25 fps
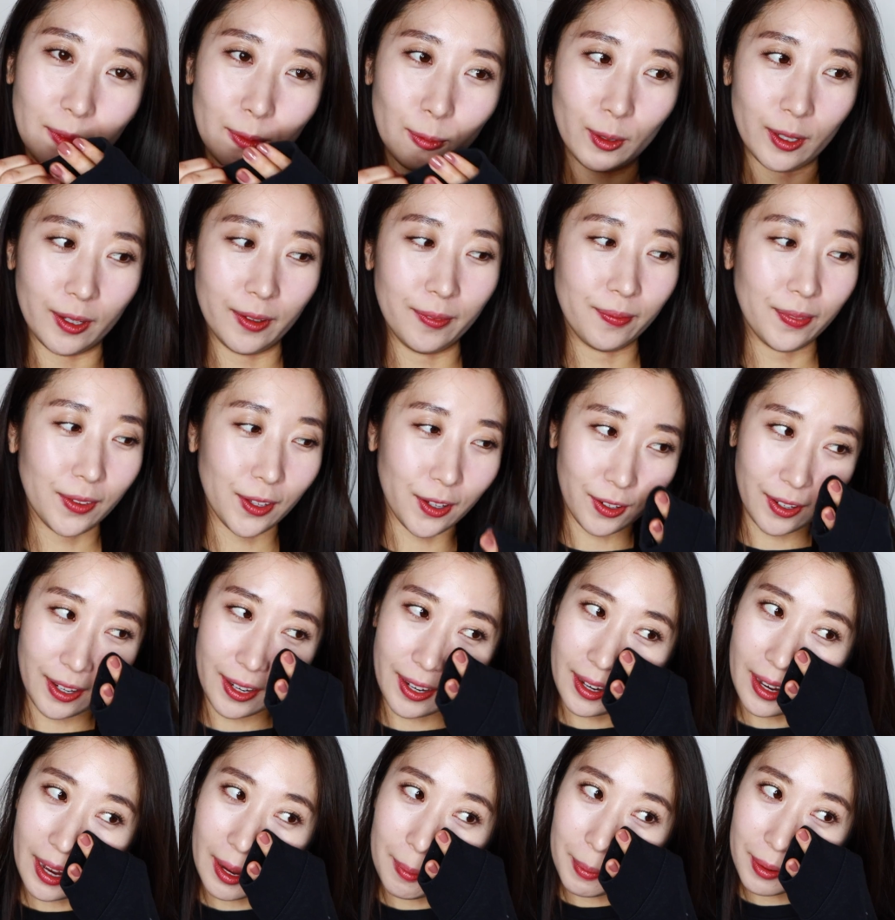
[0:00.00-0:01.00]
Well,
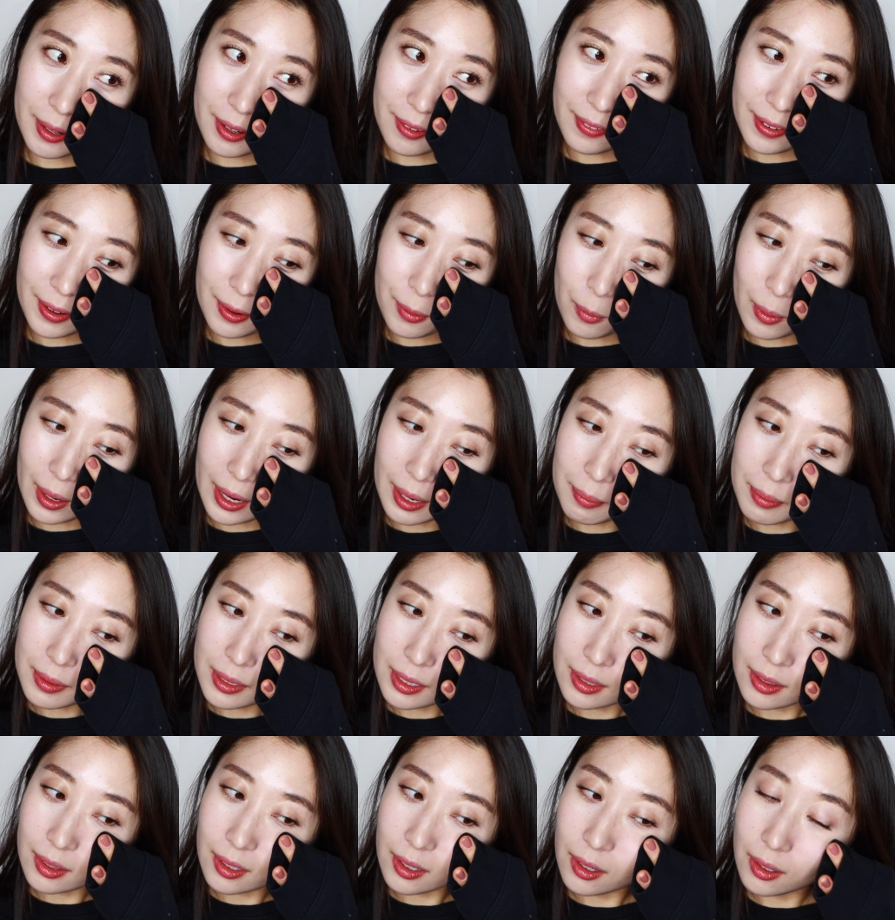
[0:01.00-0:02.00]
okay, how about if I wiped
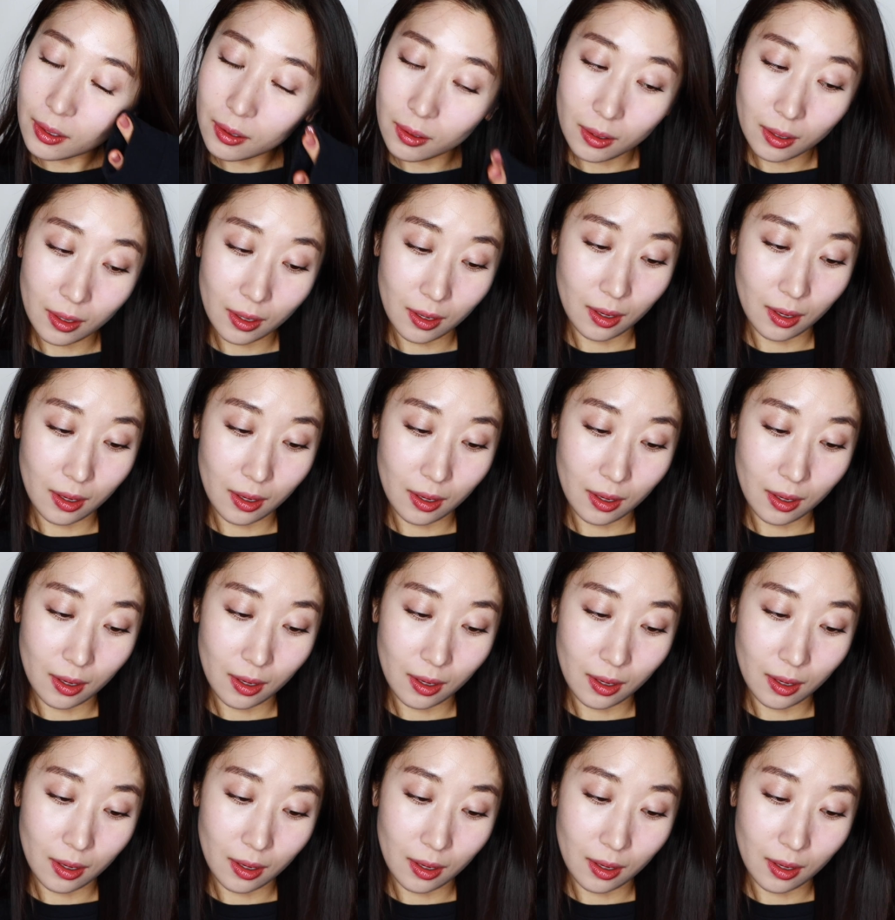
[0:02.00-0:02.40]
it though?